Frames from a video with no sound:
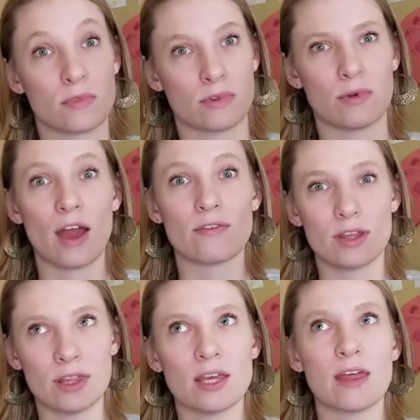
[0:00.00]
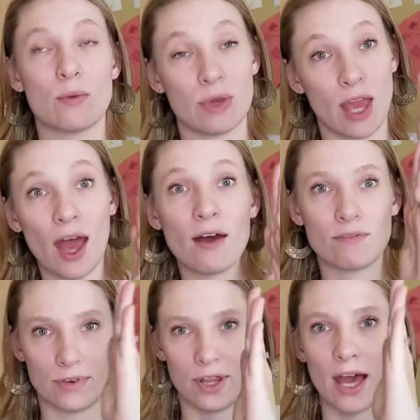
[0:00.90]
through everything that we have
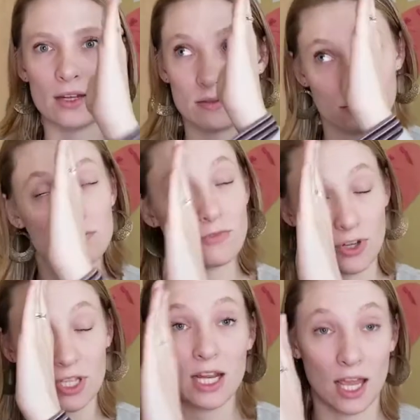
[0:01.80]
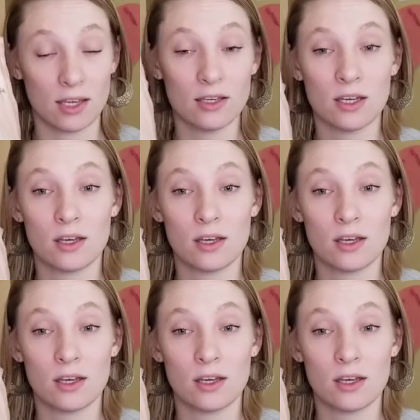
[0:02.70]
for that for the day